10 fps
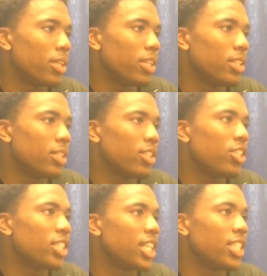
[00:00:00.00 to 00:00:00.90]
mean, you
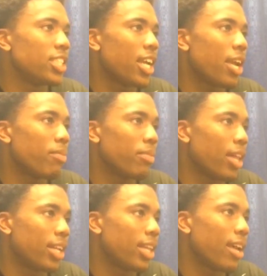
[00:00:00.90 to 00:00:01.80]
could change a game
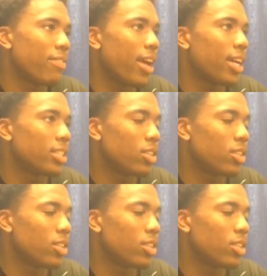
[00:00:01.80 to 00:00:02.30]
like that fast.